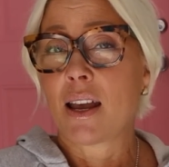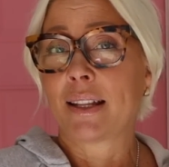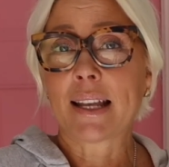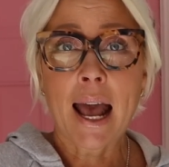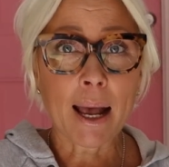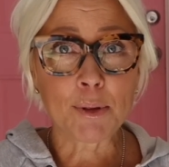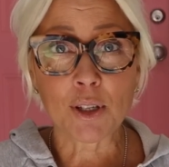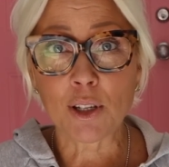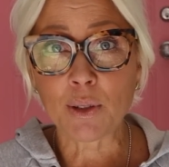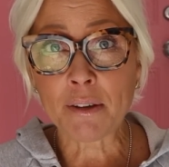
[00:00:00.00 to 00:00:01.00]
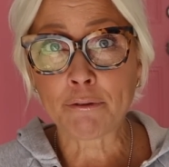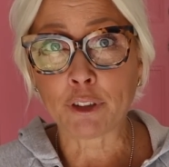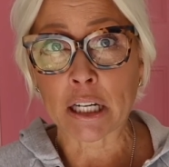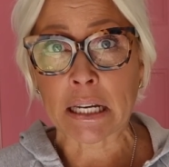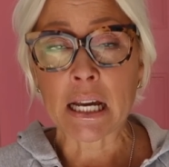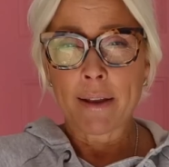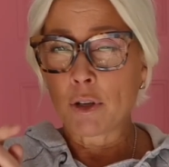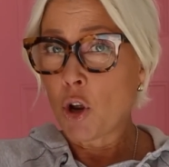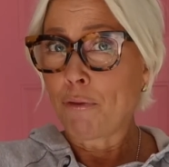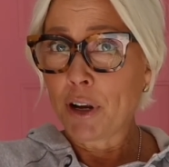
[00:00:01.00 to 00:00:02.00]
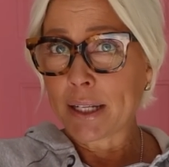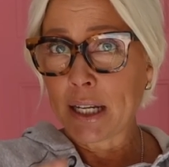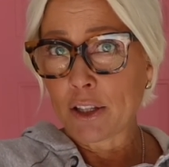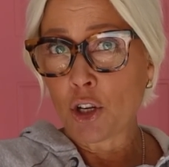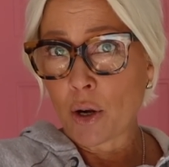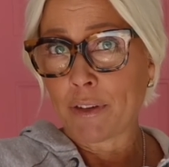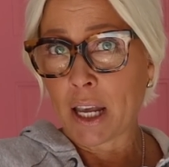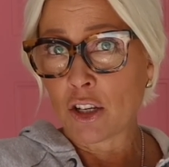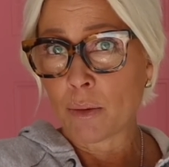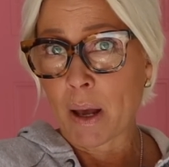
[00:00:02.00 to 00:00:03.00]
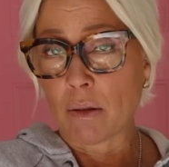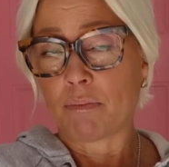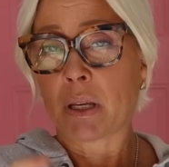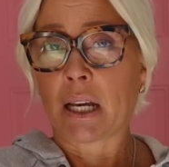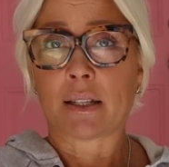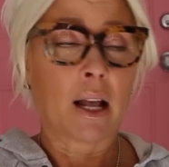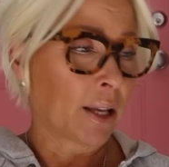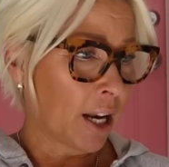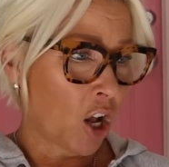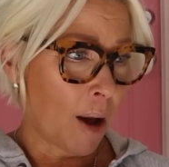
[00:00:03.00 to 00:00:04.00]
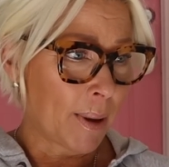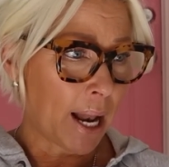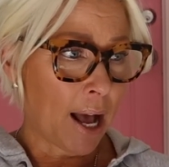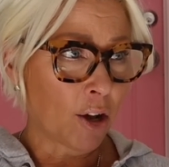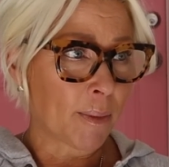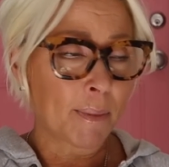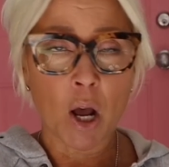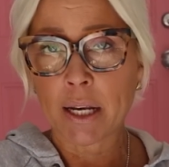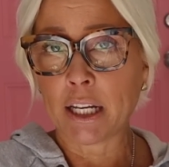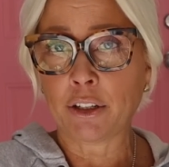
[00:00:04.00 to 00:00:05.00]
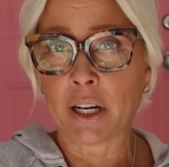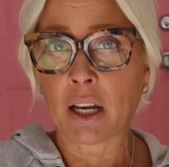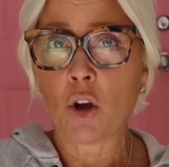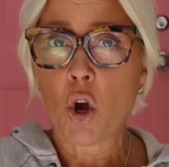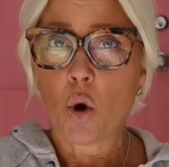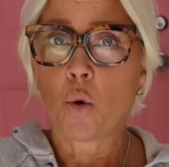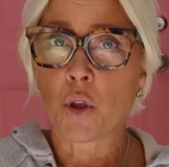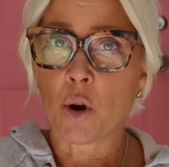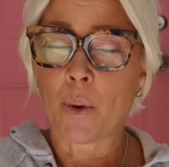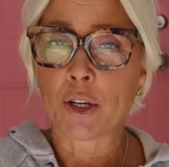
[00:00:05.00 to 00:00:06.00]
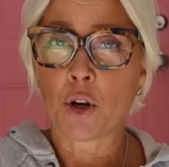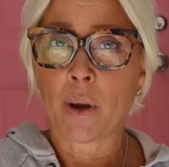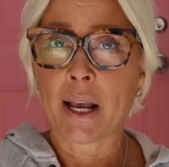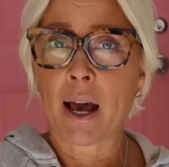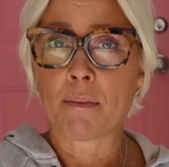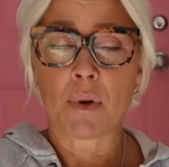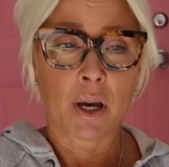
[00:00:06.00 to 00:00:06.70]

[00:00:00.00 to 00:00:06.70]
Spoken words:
It's absolutely free, and don't forget to hit the notification bell, because I'll get a comment, how come I'm not hearing, you know, when you're going up,